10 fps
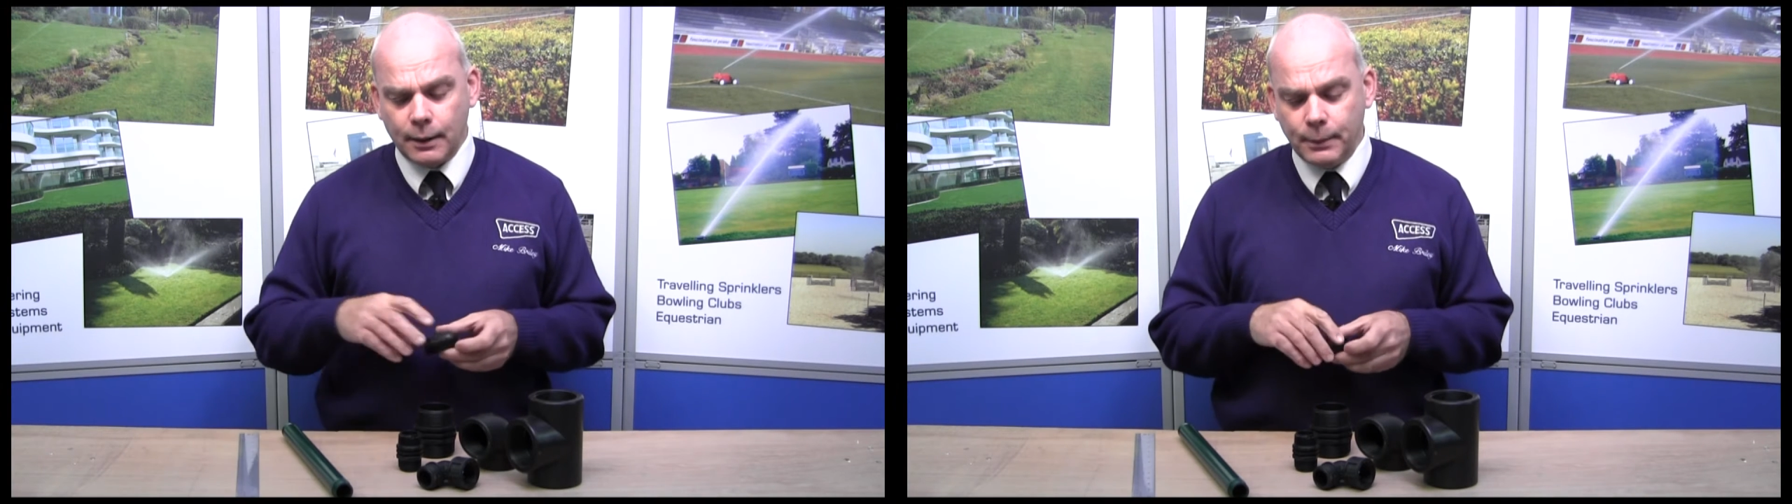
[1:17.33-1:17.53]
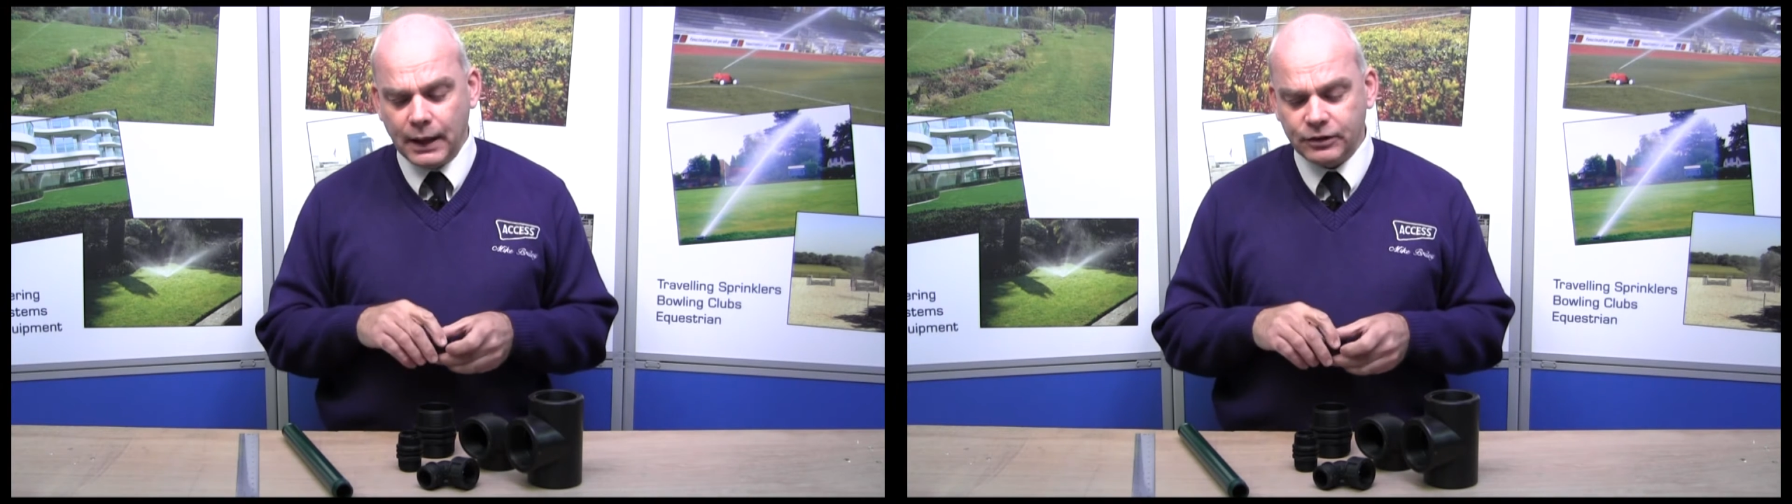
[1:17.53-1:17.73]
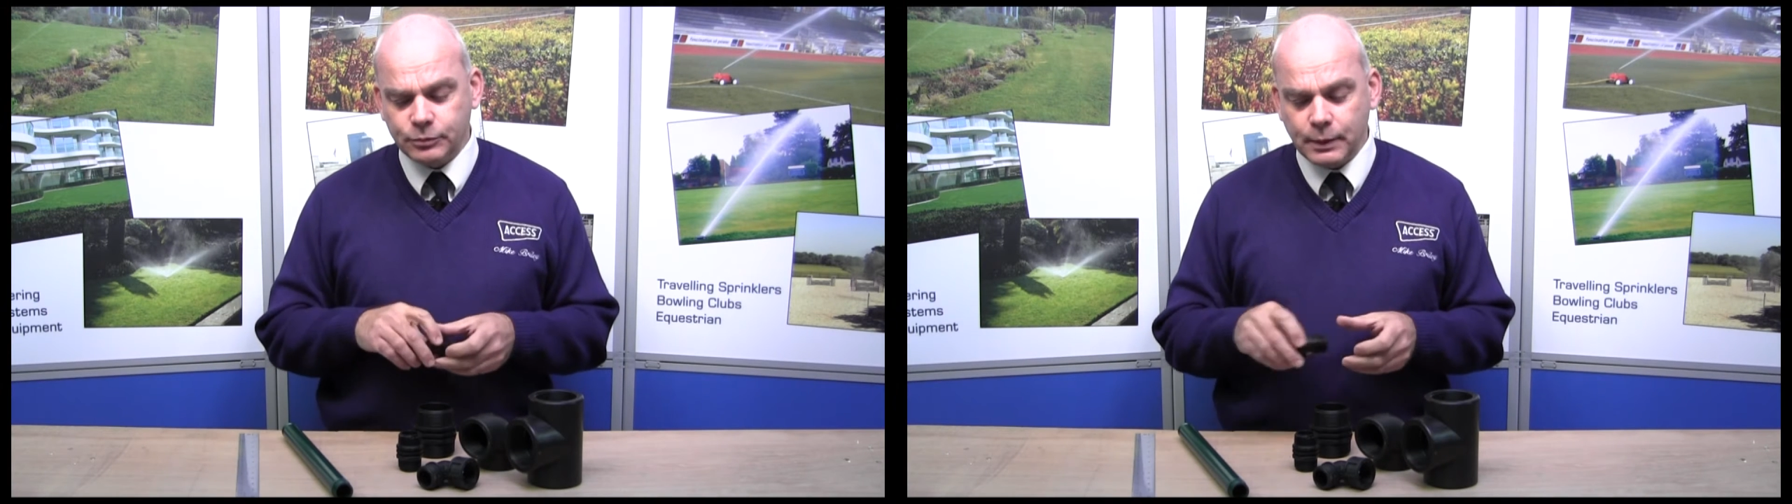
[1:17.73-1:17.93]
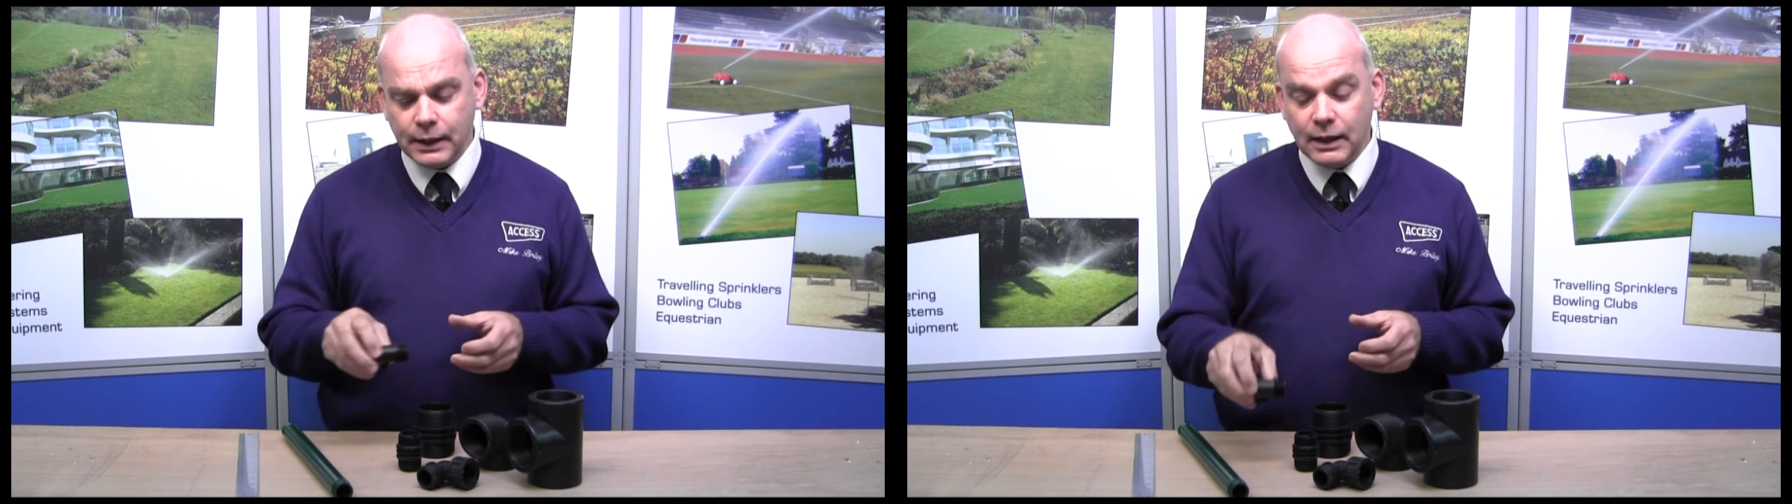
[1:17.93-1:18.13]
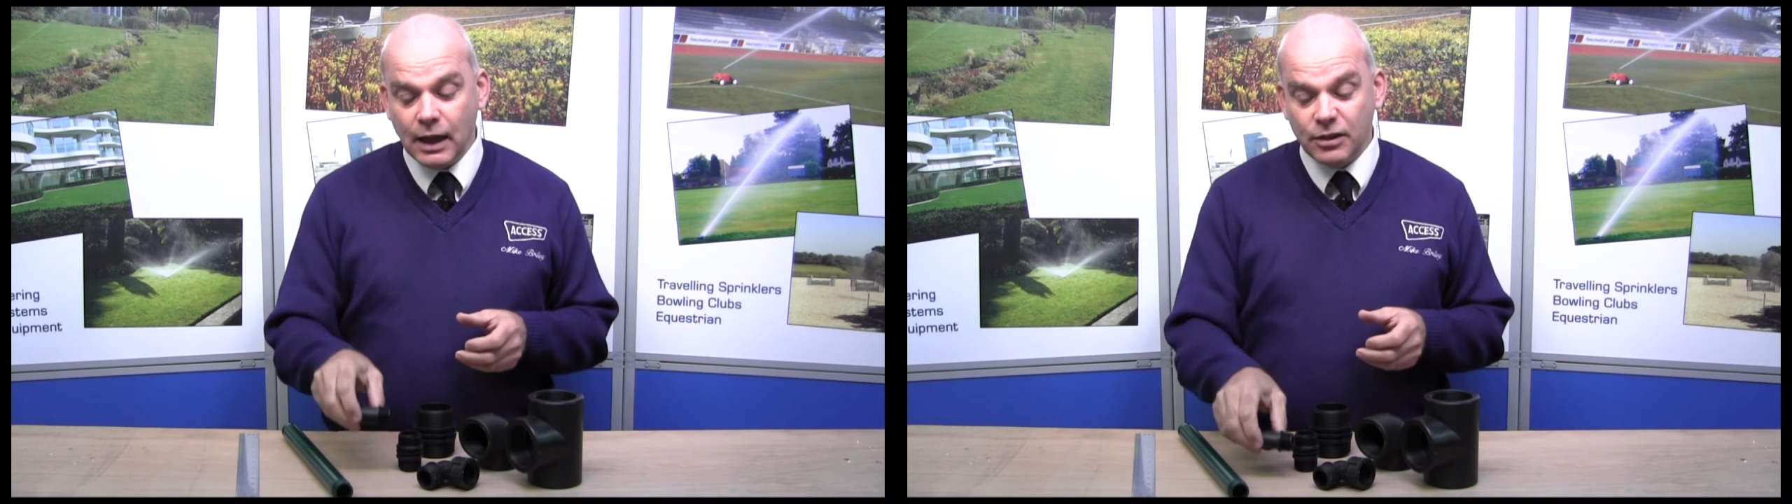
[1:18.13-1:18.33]

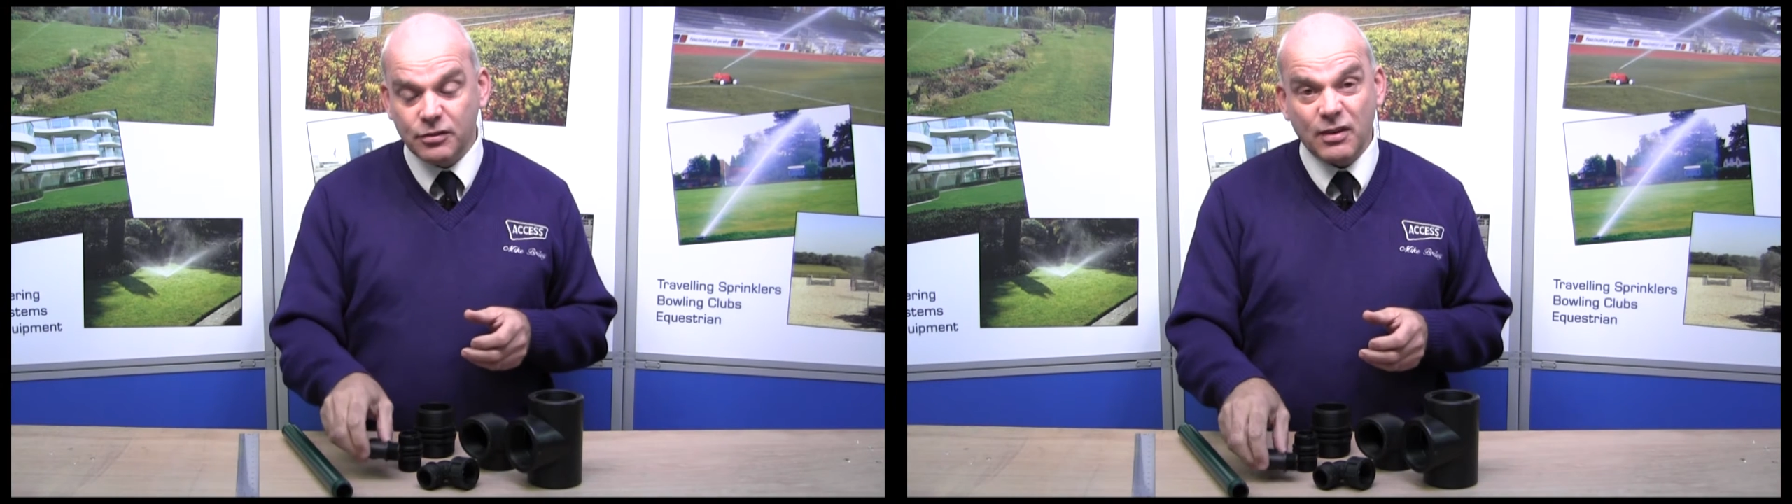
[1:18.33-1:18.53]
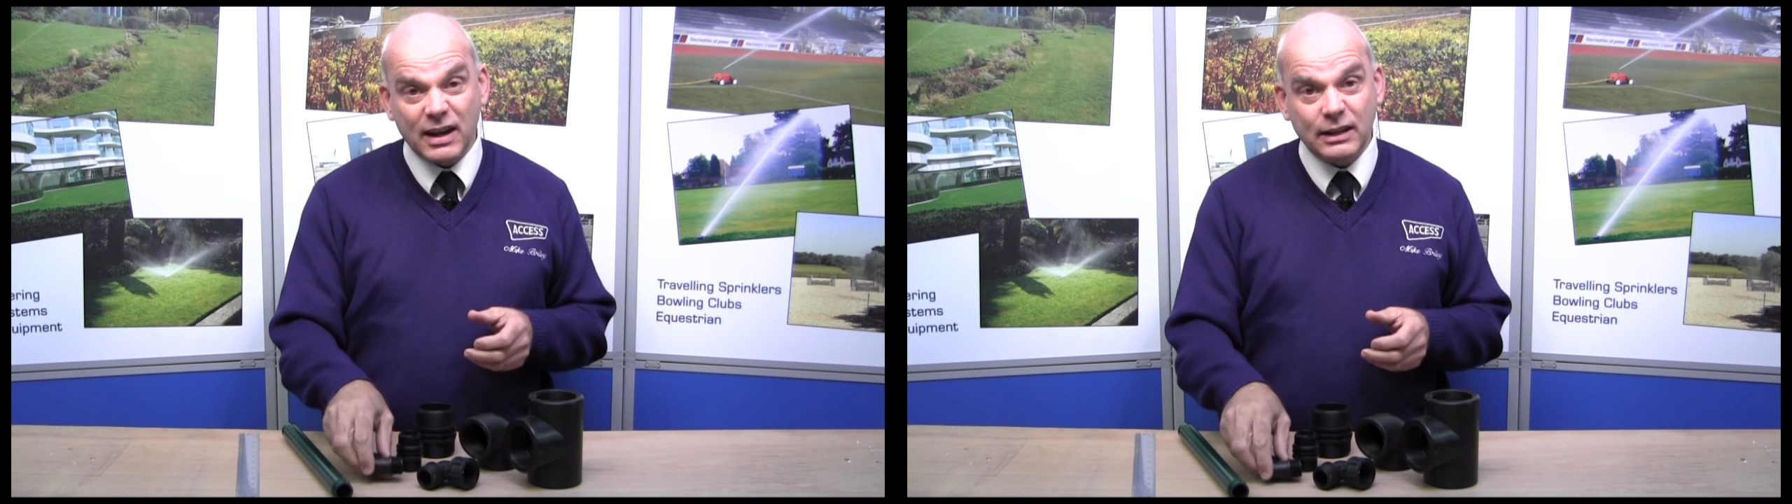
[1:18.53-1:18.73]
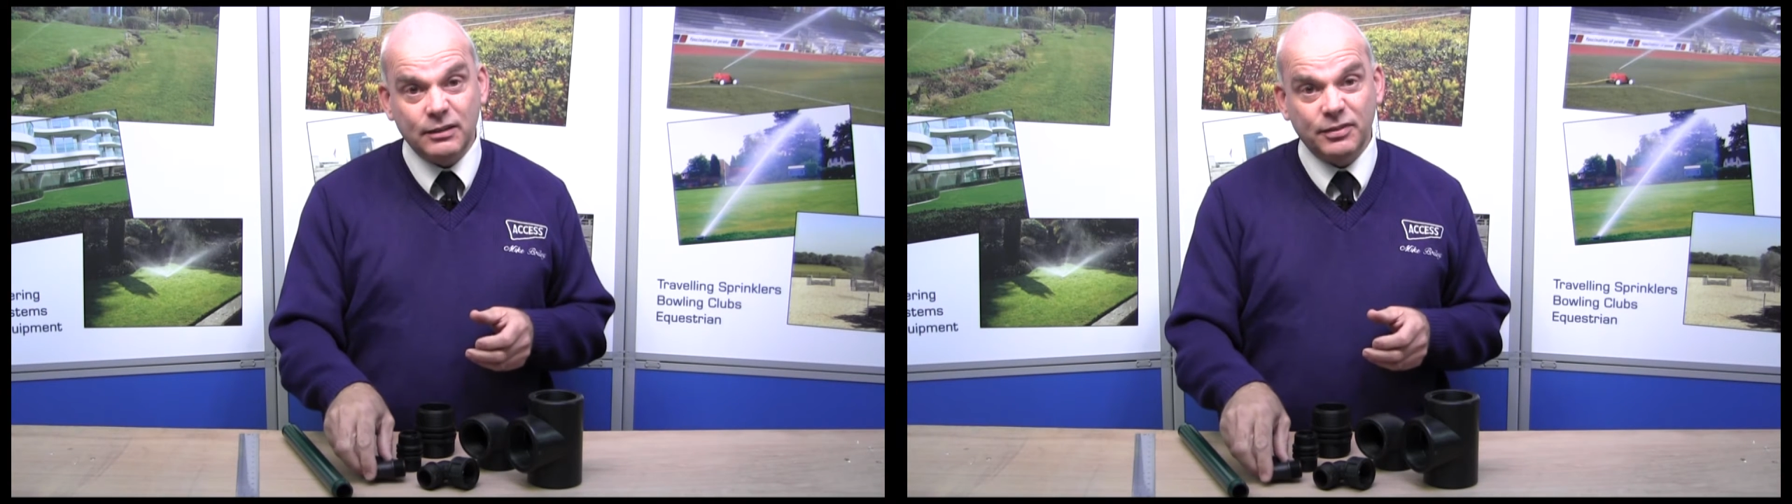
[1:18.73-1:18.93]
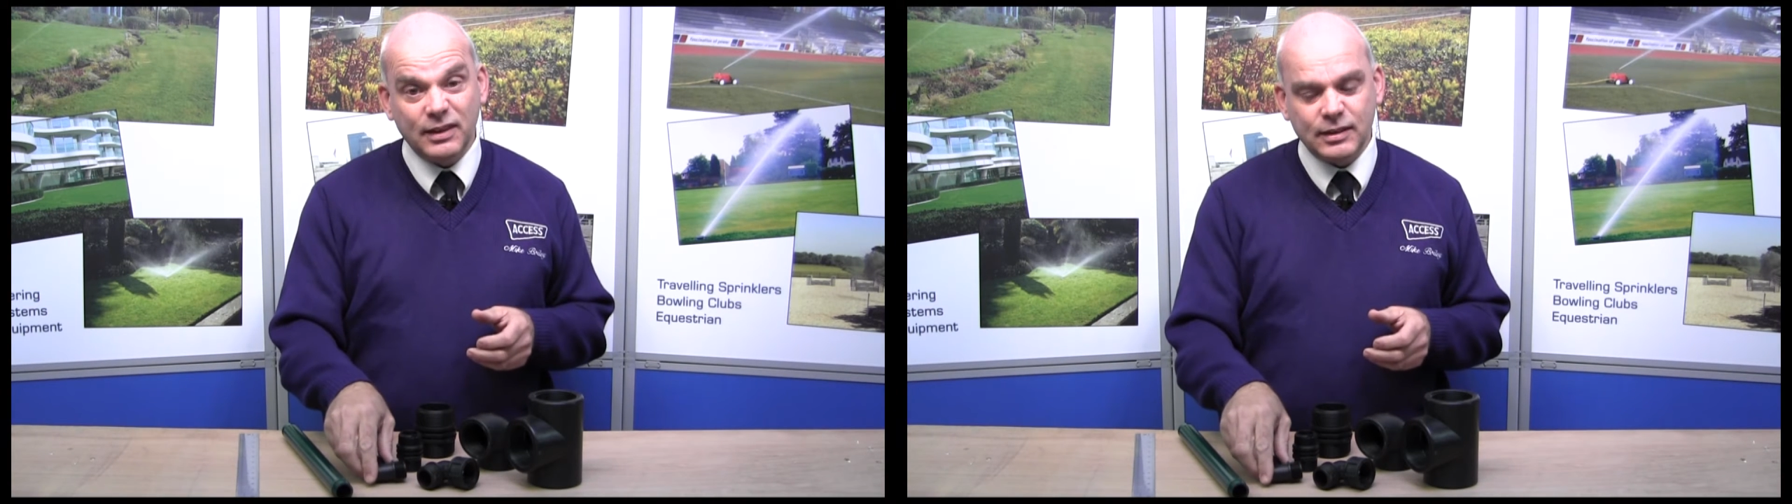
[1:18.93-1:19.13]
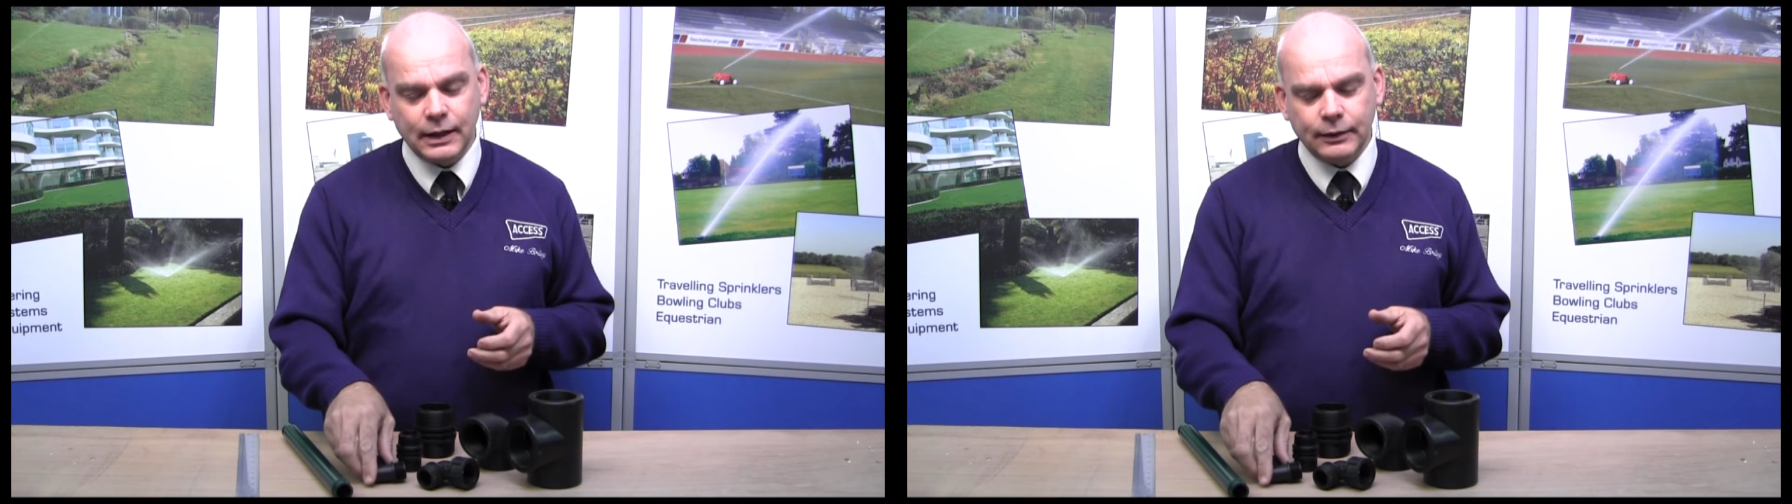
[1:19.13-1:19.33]
BSP threaded
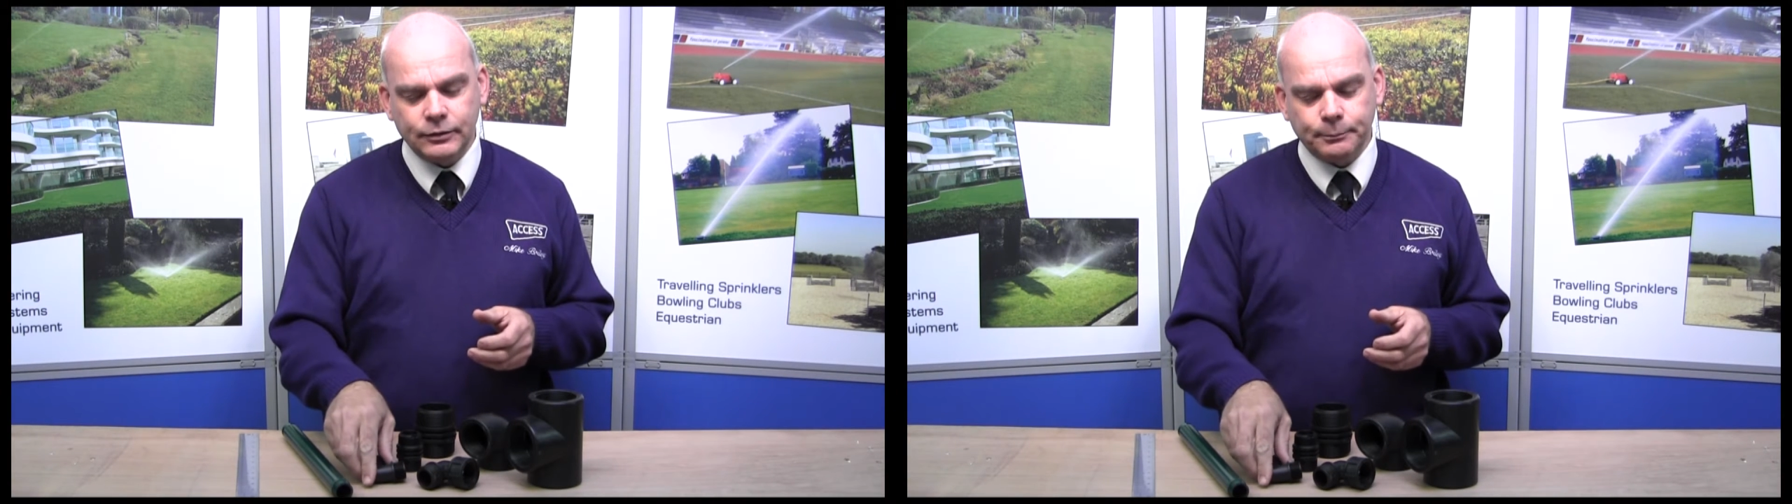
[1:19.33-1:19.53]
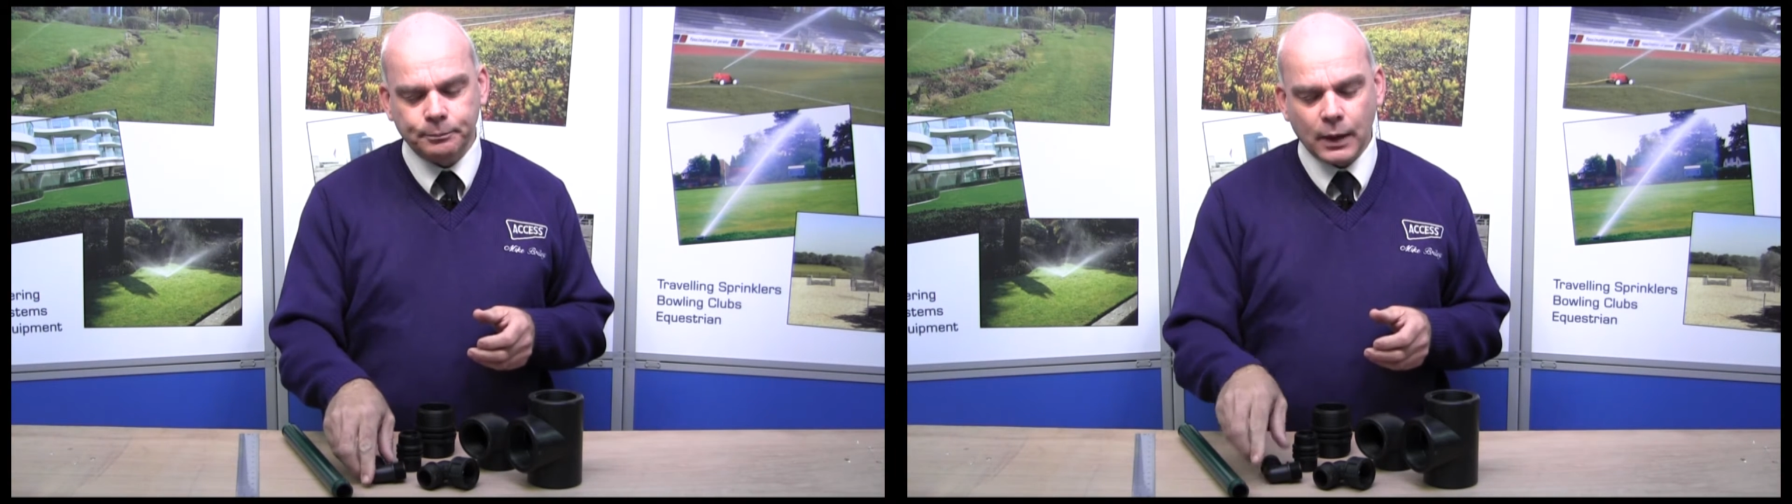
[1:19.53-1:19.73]
fittings.